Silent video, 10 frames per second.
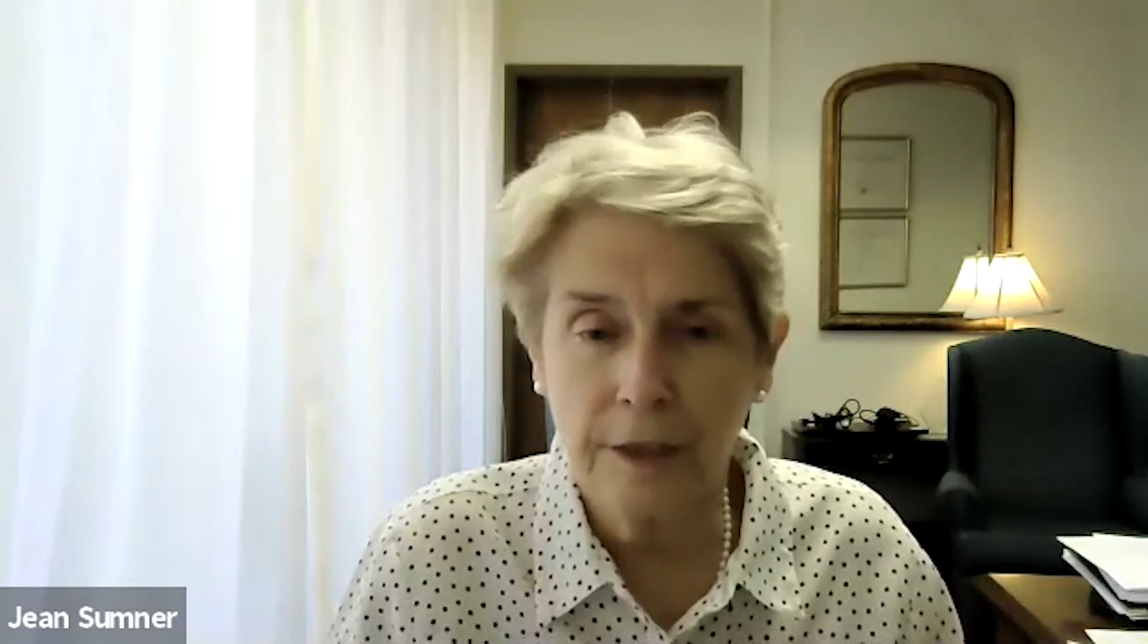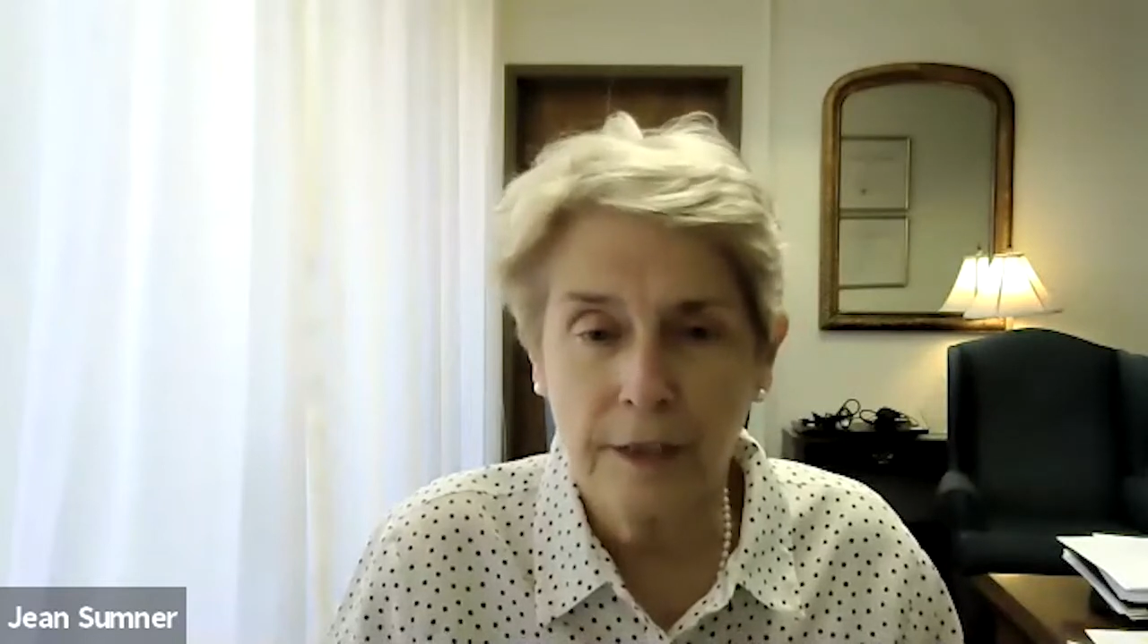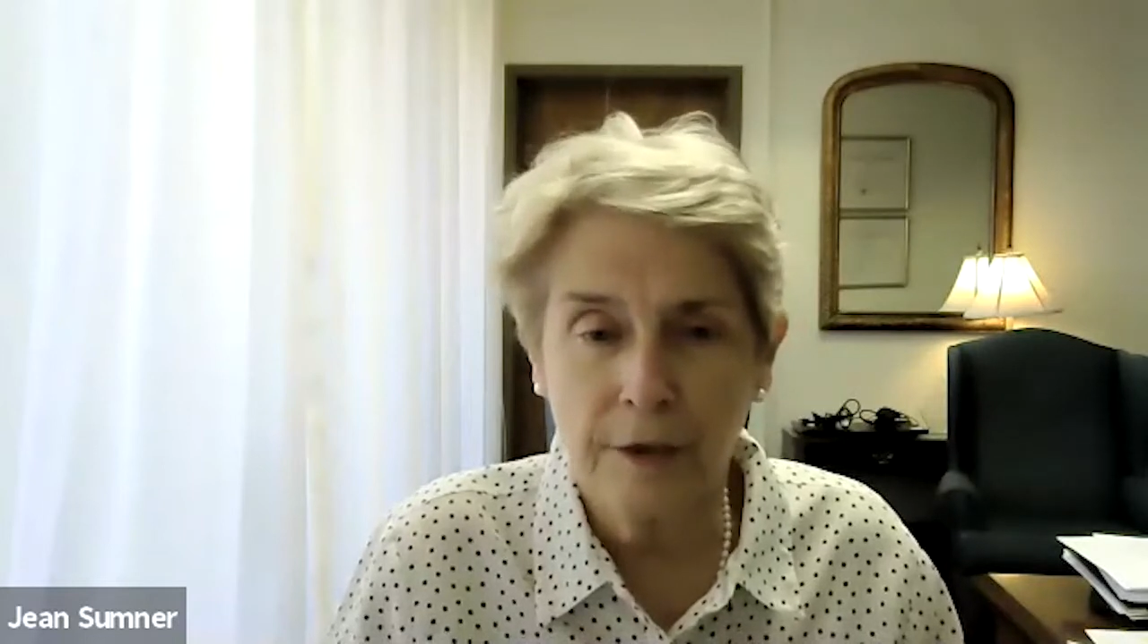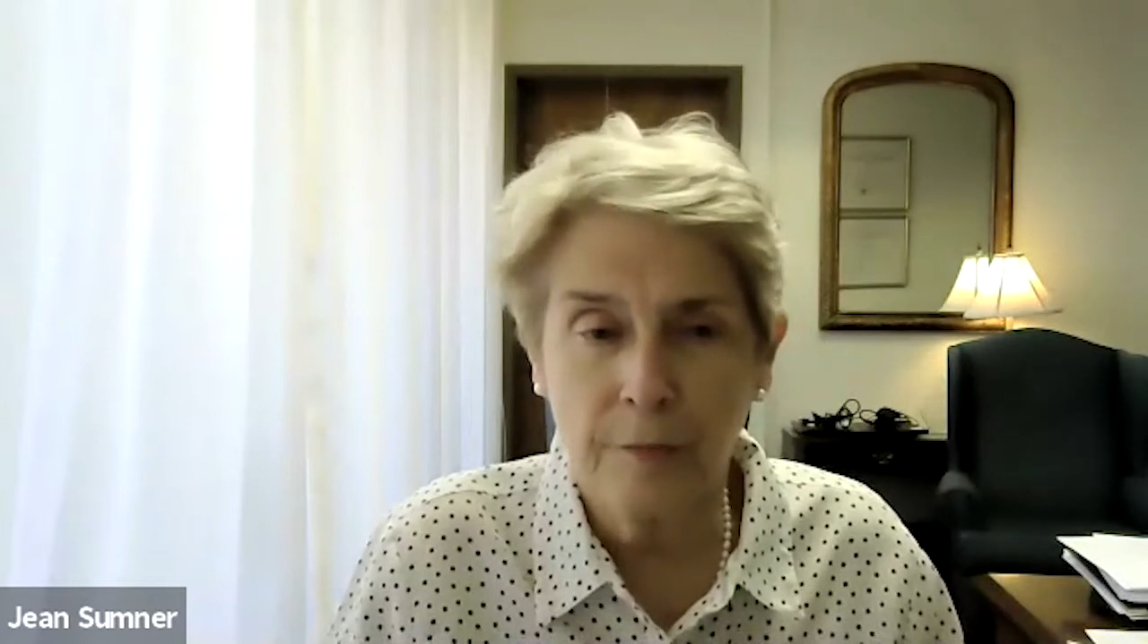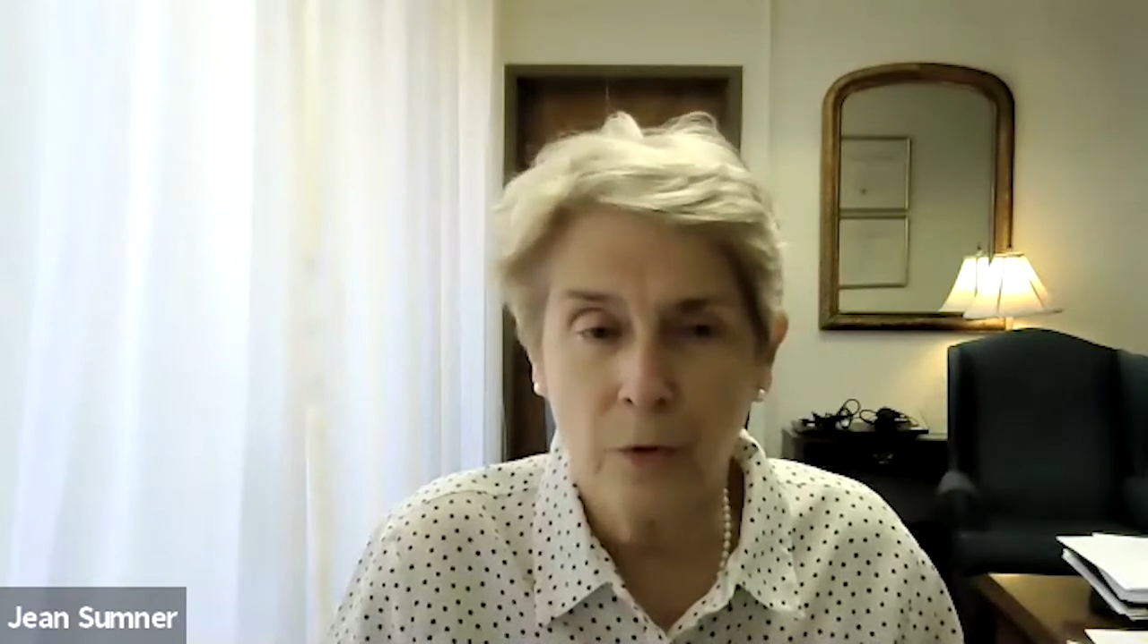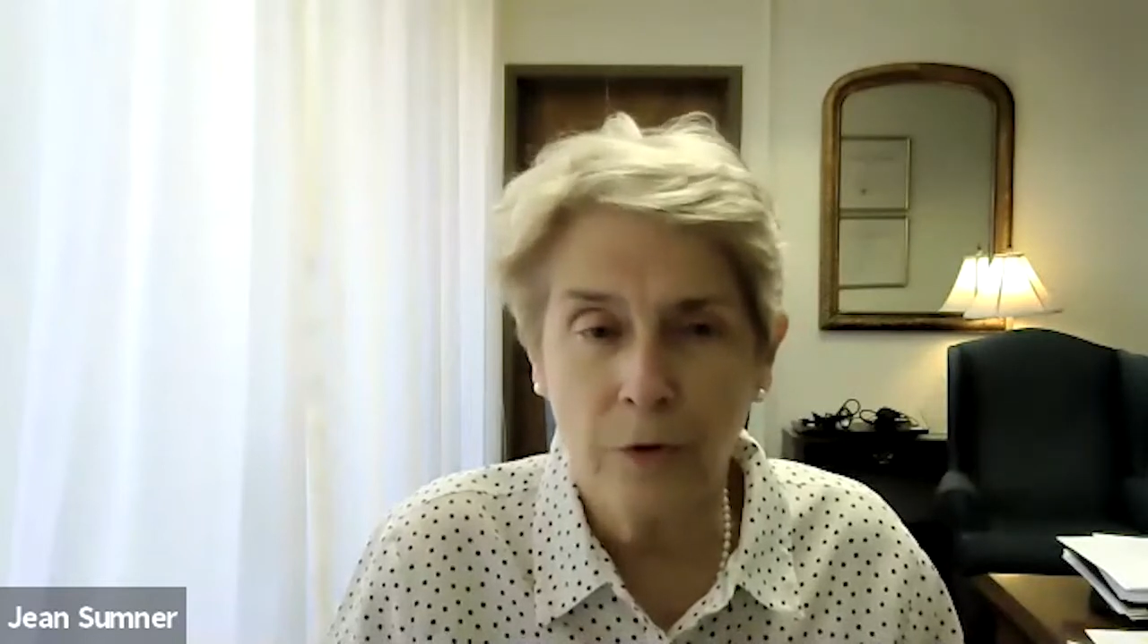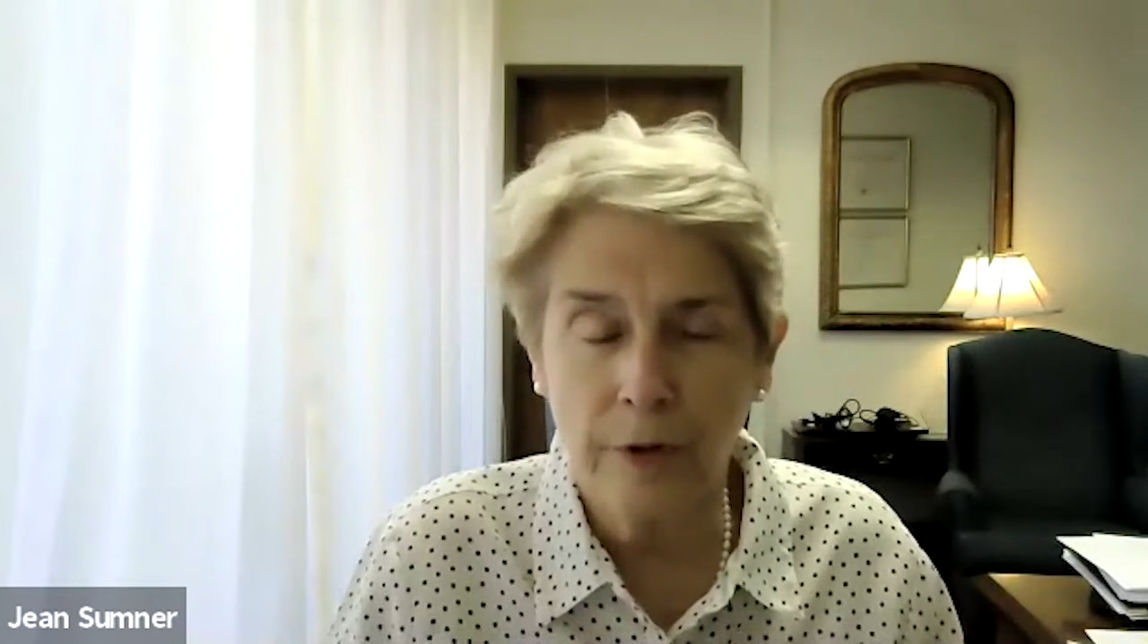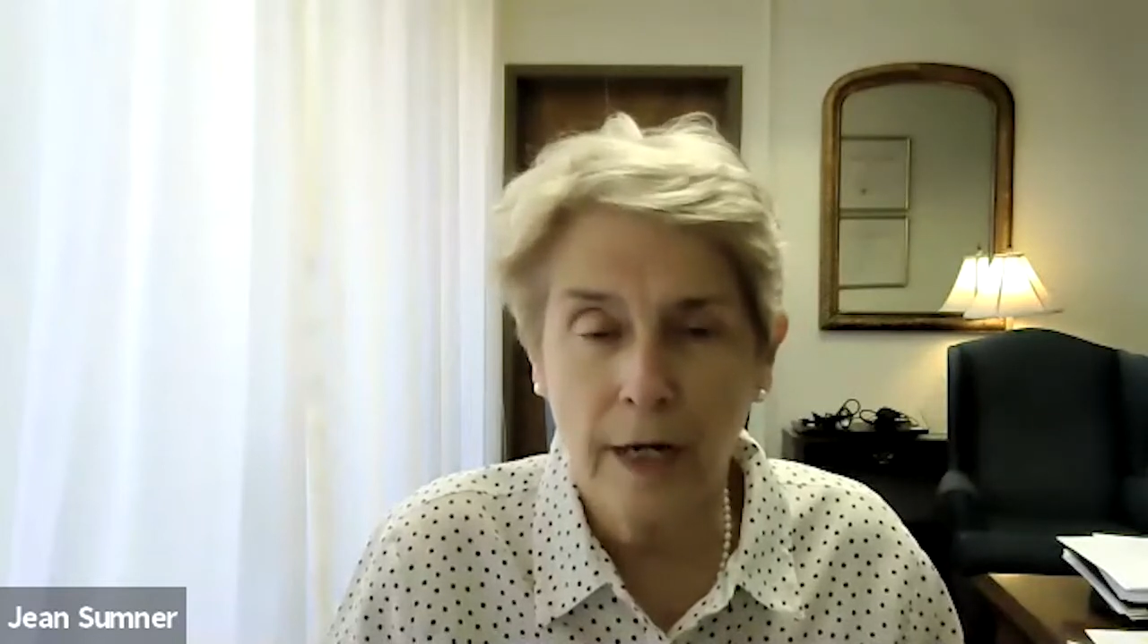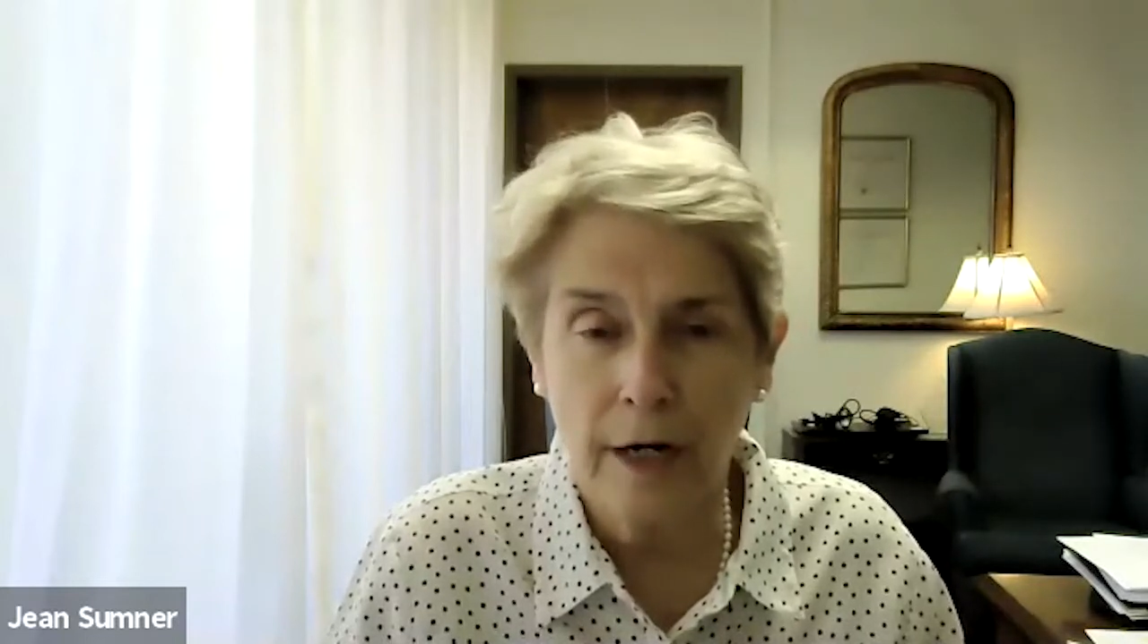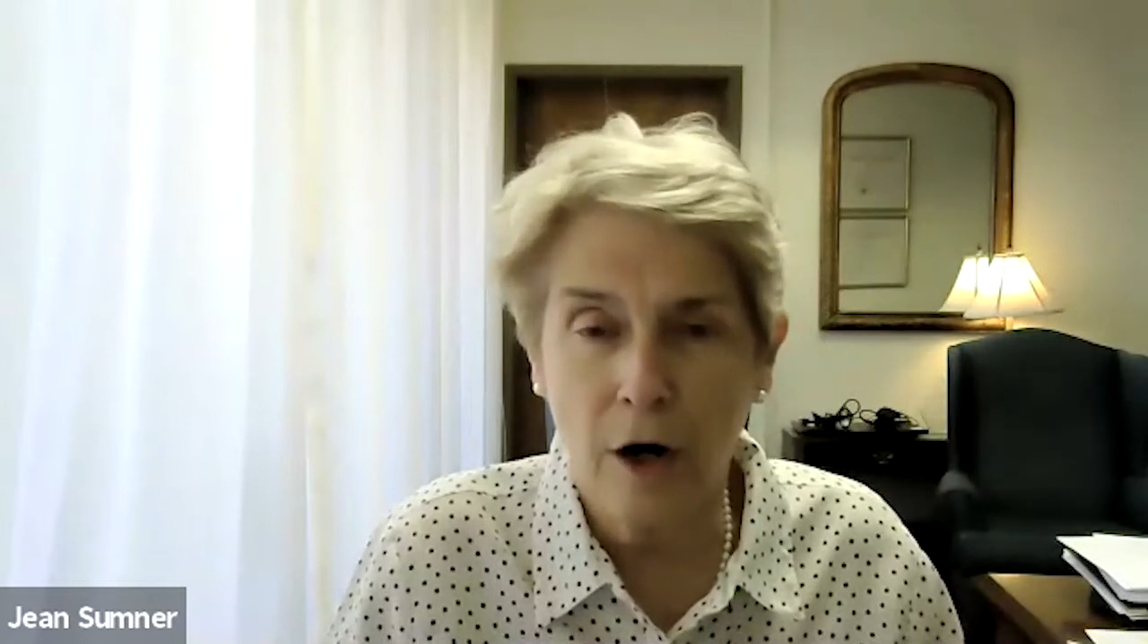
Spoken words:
that support that